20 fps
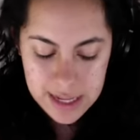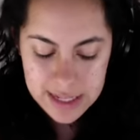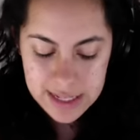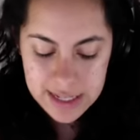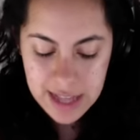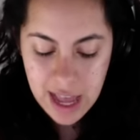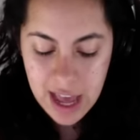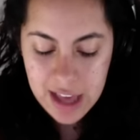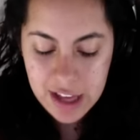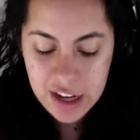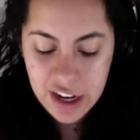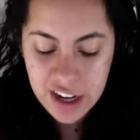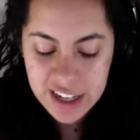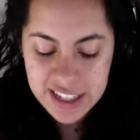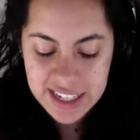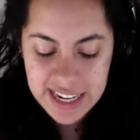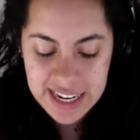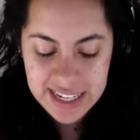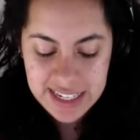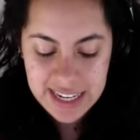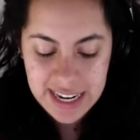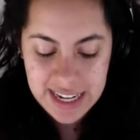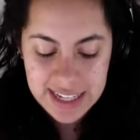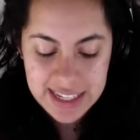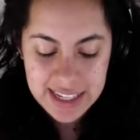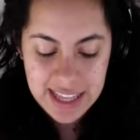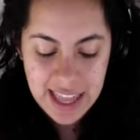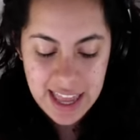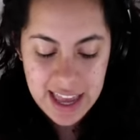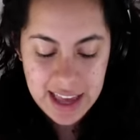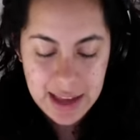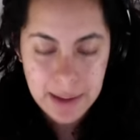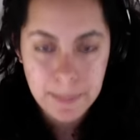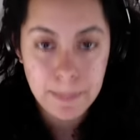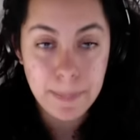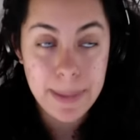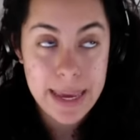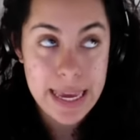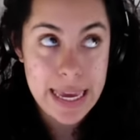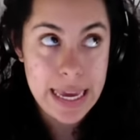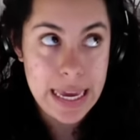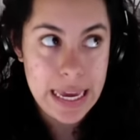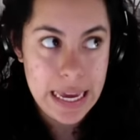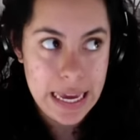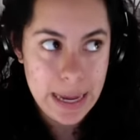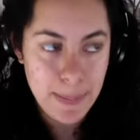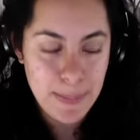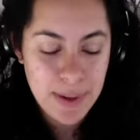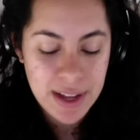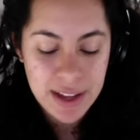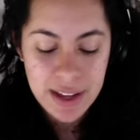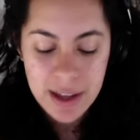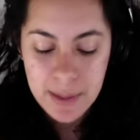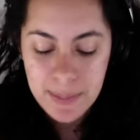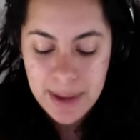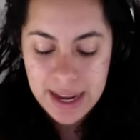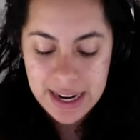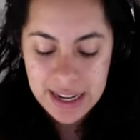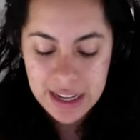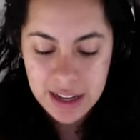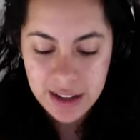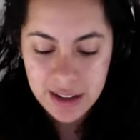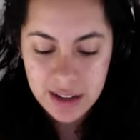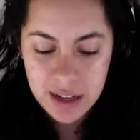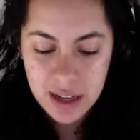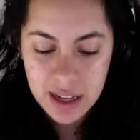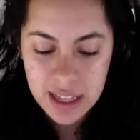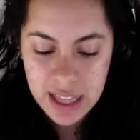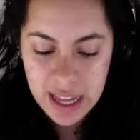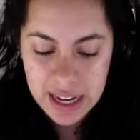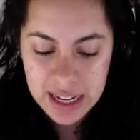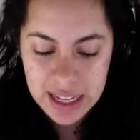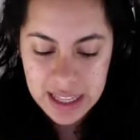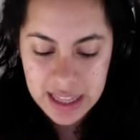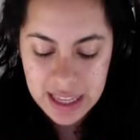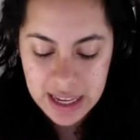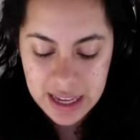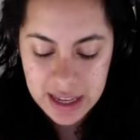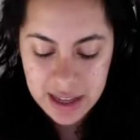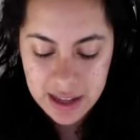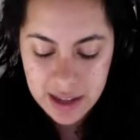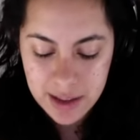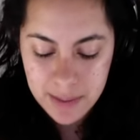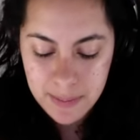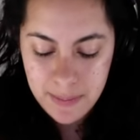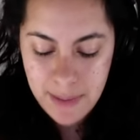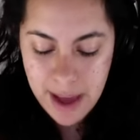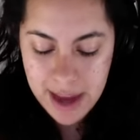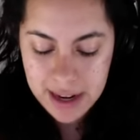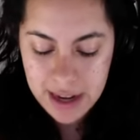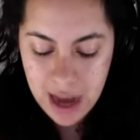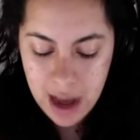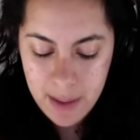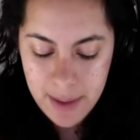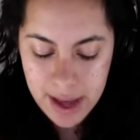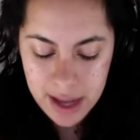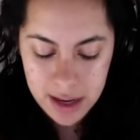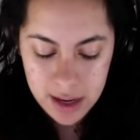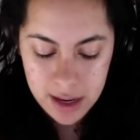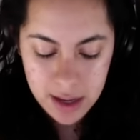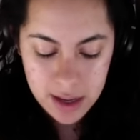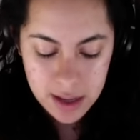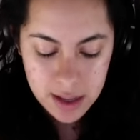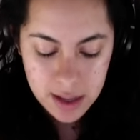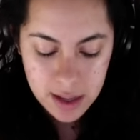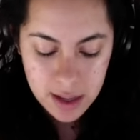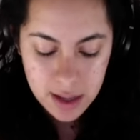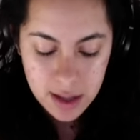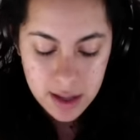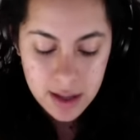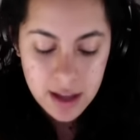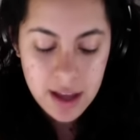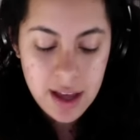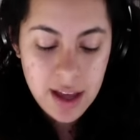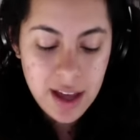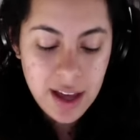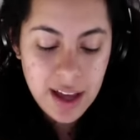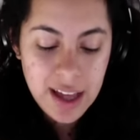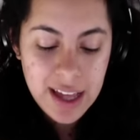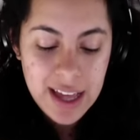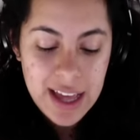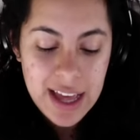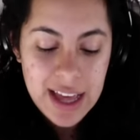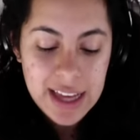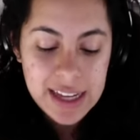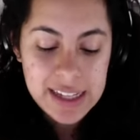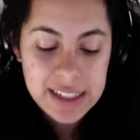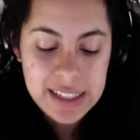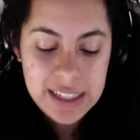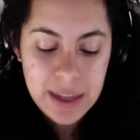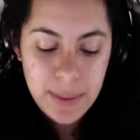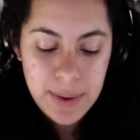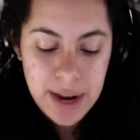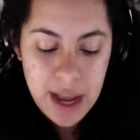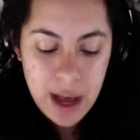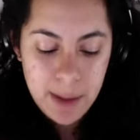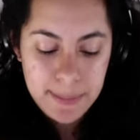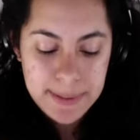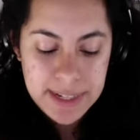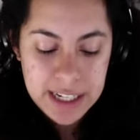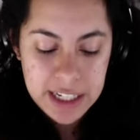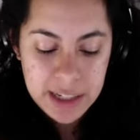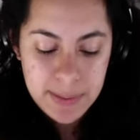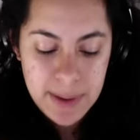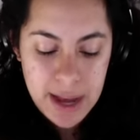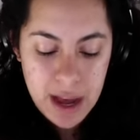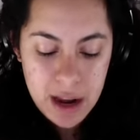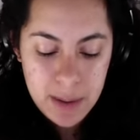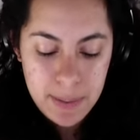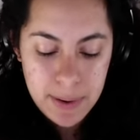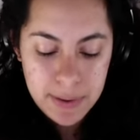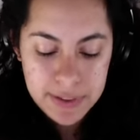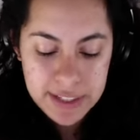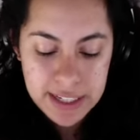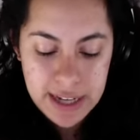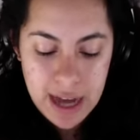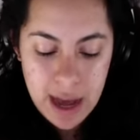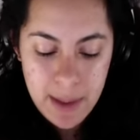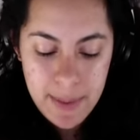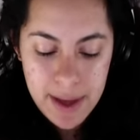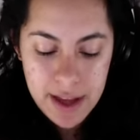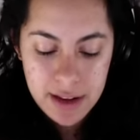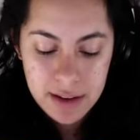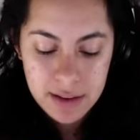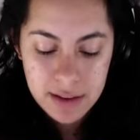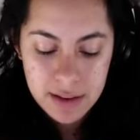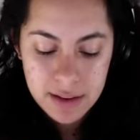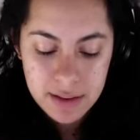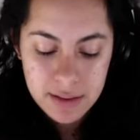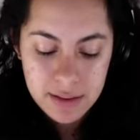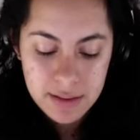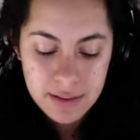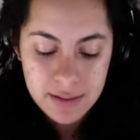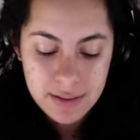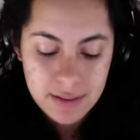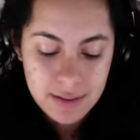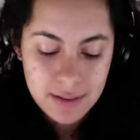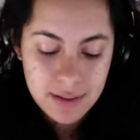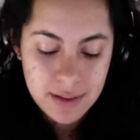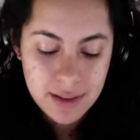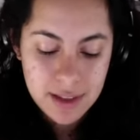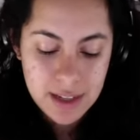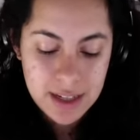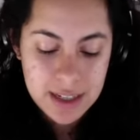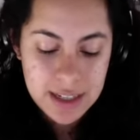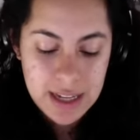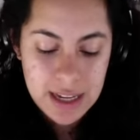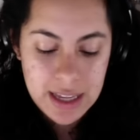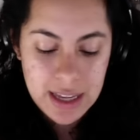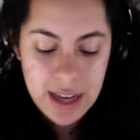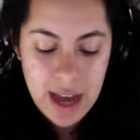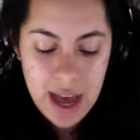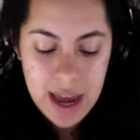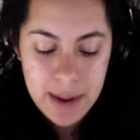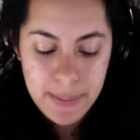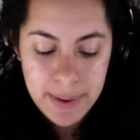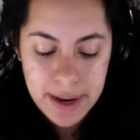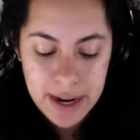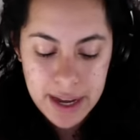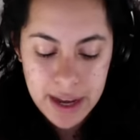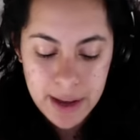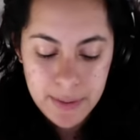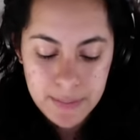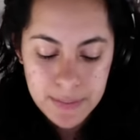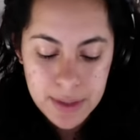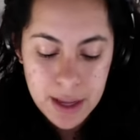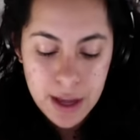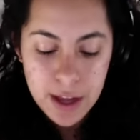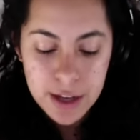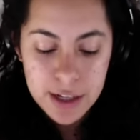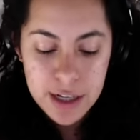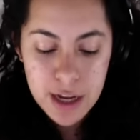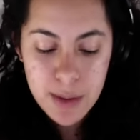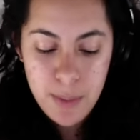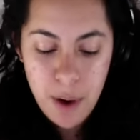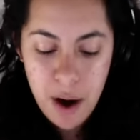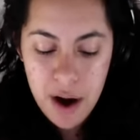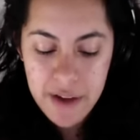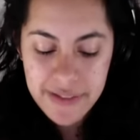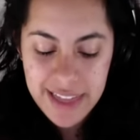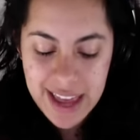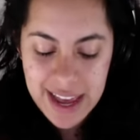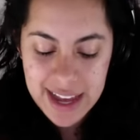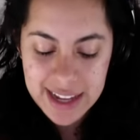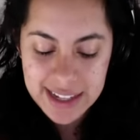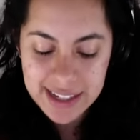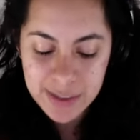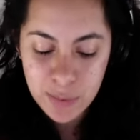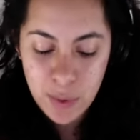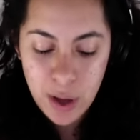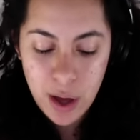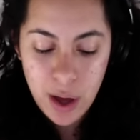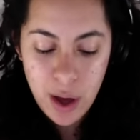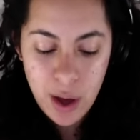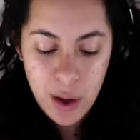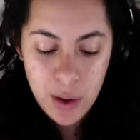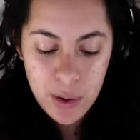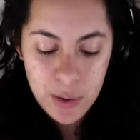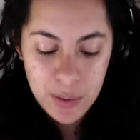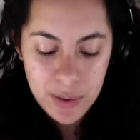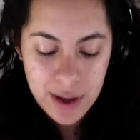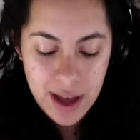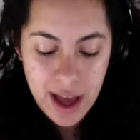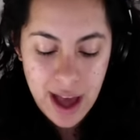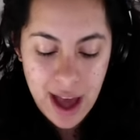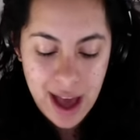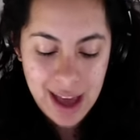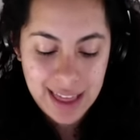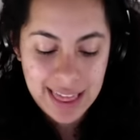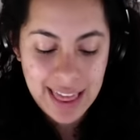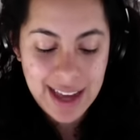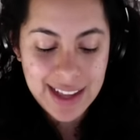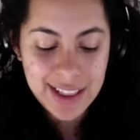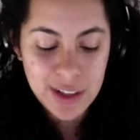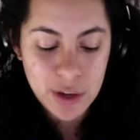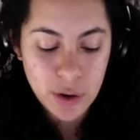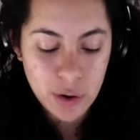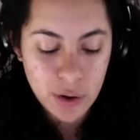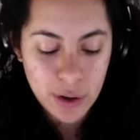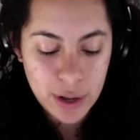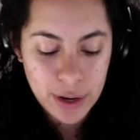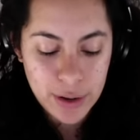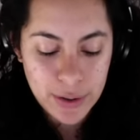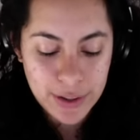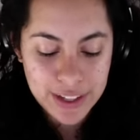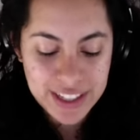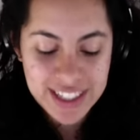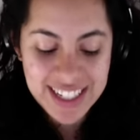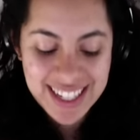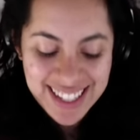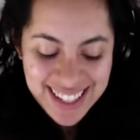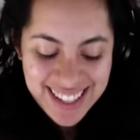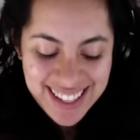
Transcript: it says, I cooked it. Tastes like beep, but I didn't cook anything. Bad comment. Could someone help teach me how to post a comment? Looks like you got it, buddy. Do more of this. Woohoo! I like turtles.